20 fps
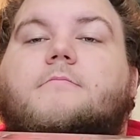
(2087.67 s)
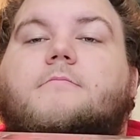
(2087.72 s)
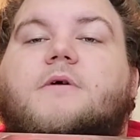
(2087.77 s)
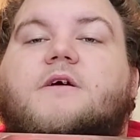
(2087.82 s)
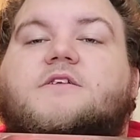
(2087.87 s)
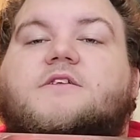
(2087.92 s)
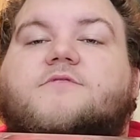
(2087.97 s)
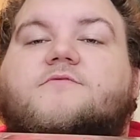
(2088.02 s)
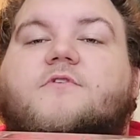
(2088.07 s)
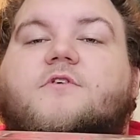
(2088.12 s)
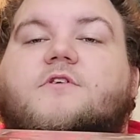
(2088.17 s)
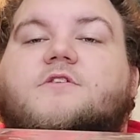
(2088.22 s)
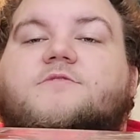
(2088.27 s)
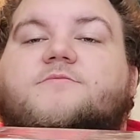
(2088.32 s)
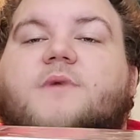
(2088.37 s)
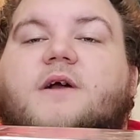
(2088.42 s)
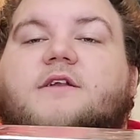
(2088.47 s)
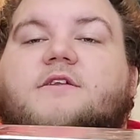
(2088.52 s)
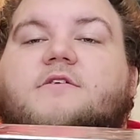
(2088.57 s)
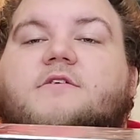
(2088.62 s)
Best of Raw
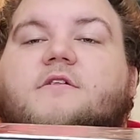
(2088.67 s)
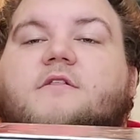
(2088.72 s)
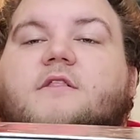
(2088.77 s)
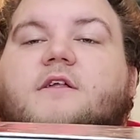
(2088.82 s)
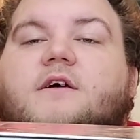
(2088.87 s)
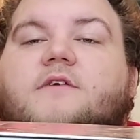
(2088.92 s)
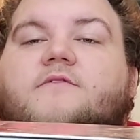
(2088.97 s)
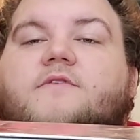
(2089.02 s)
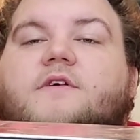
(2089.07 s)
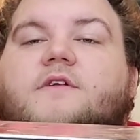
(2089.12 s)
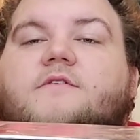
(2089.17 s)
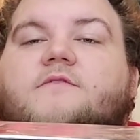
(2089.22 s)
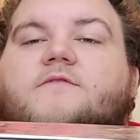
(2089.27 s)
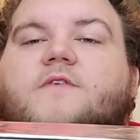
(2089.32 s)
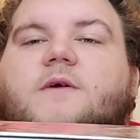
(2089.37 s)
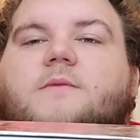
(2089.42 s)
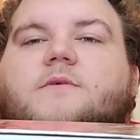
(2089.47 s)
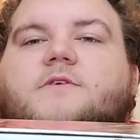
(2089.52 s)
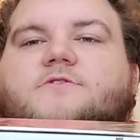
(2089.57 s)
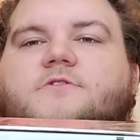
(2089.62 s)
SmackDown 11,
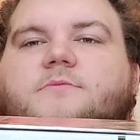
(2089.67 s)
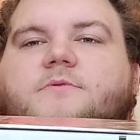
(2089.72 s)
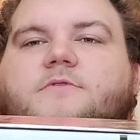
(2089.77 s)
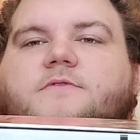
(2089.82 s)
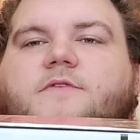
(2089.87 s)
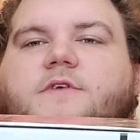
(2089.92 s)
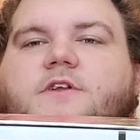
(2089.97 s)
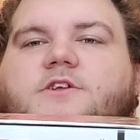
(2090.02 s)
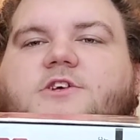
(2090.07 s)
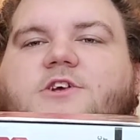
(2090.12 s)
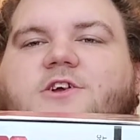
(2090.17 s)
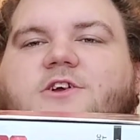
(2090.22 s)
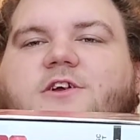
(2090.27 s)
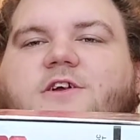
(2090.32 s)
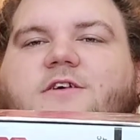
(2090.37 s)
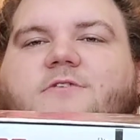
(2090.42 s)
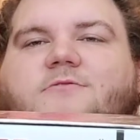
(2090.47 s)
Family Triple Feature,